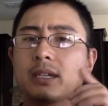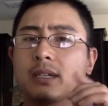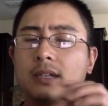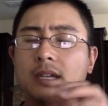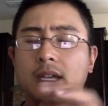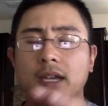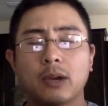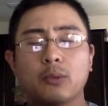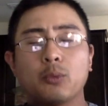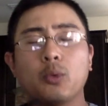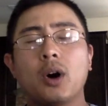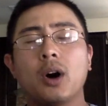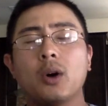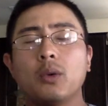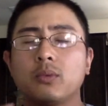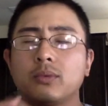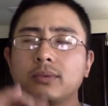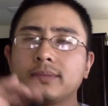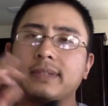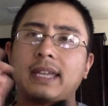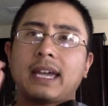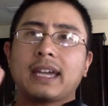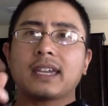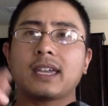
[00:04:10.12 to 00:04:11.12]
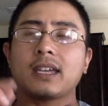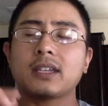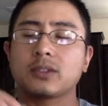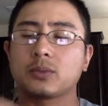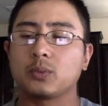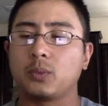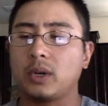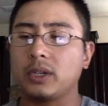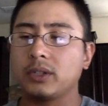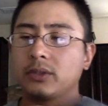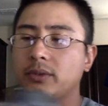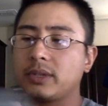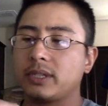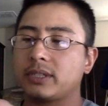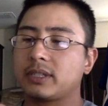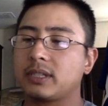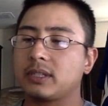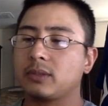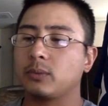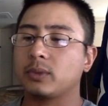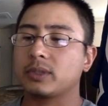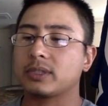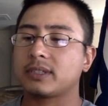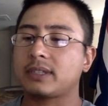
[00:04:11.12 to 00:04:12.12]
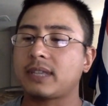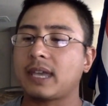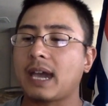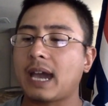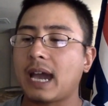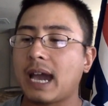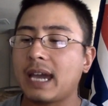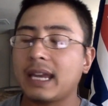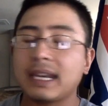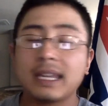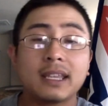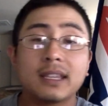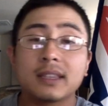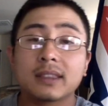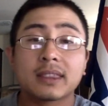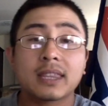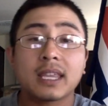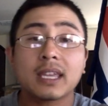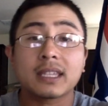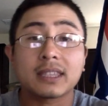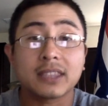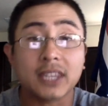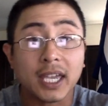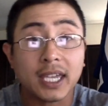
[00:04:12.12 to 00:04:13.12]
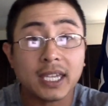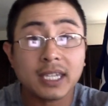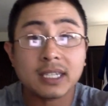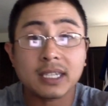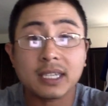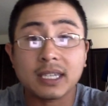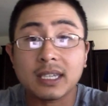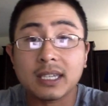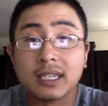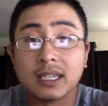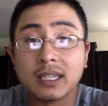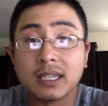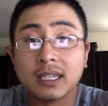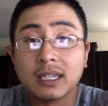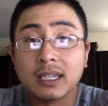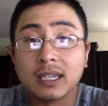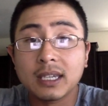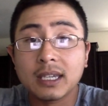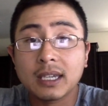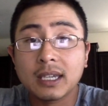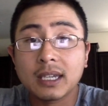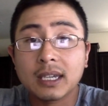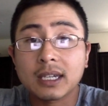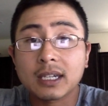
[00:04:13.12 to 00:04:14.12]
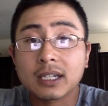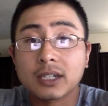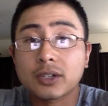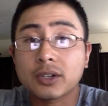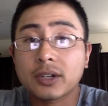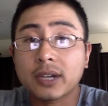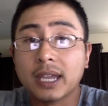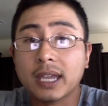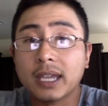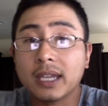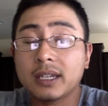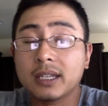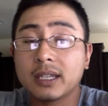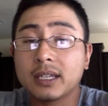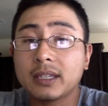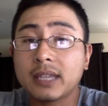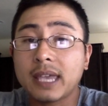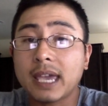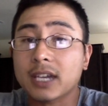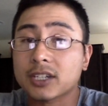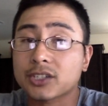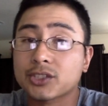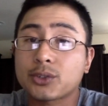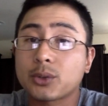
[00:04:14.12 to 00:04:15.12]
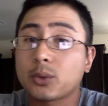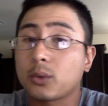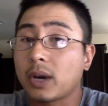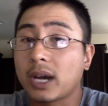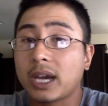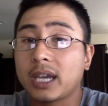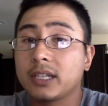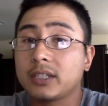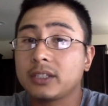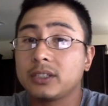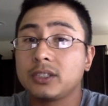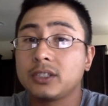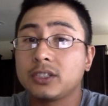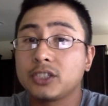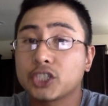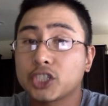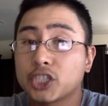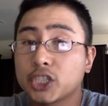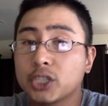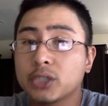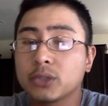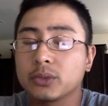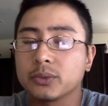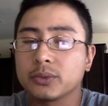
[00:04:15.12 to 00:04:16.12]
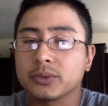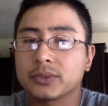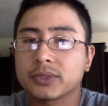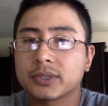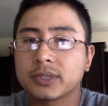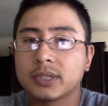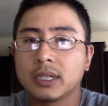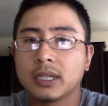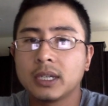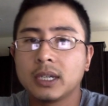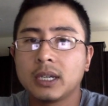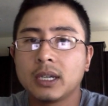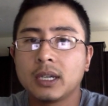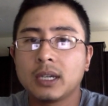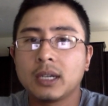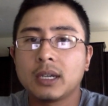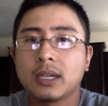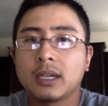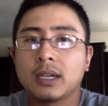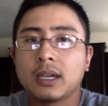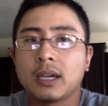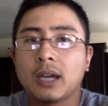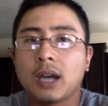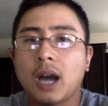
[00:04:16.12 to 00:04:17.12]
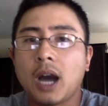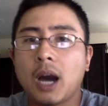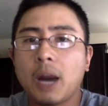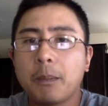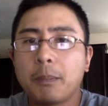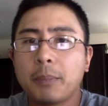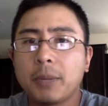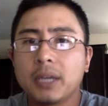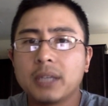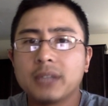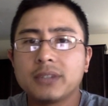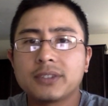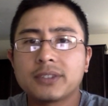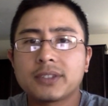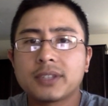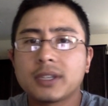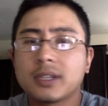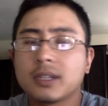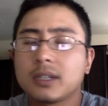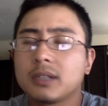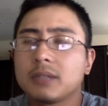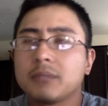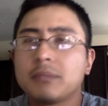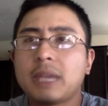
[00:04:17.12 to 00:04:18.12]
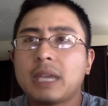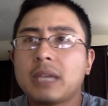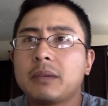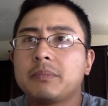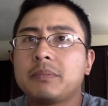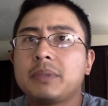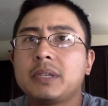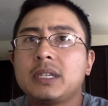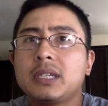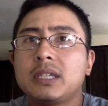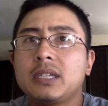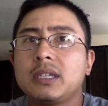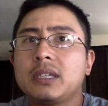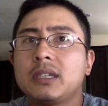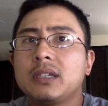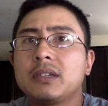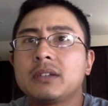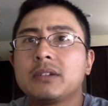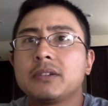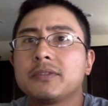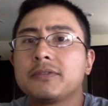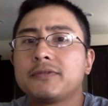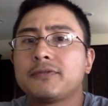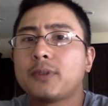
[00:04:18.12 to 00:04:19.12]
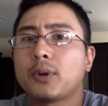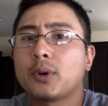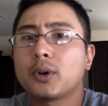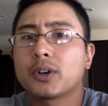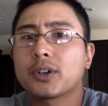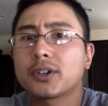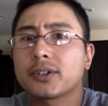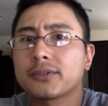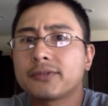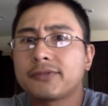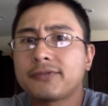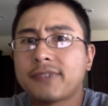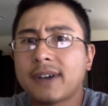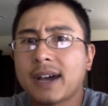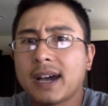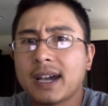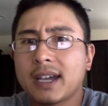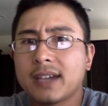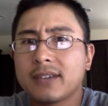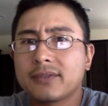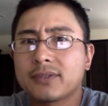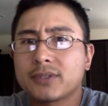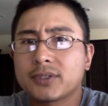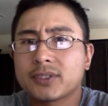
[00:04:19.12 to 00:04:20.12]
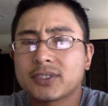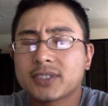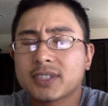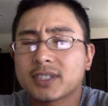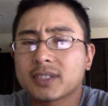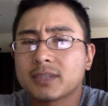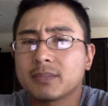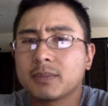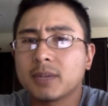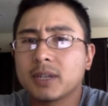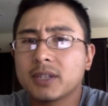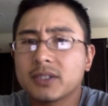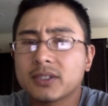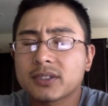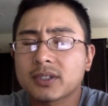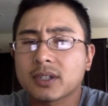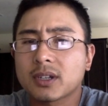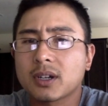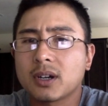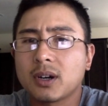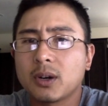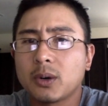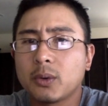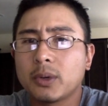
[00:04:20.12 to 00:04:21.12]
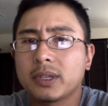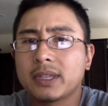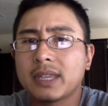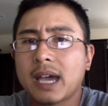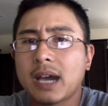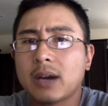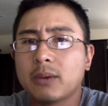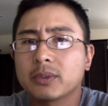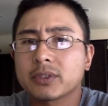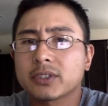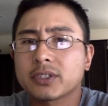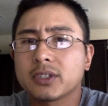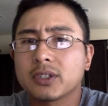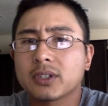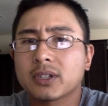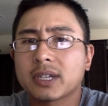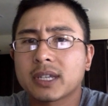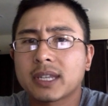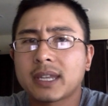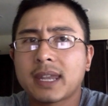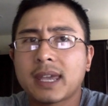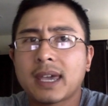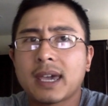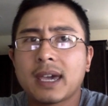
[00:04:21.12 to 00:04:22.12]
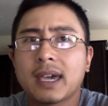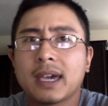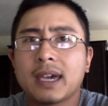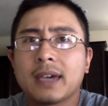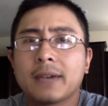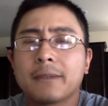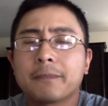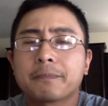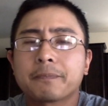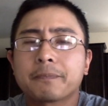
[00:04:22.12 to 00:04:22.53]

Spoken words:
Well, I guess one reason was that I didn't think Nike created extra wide shoes up until maybe 4 to 5 to 6 months ago, when I was looking at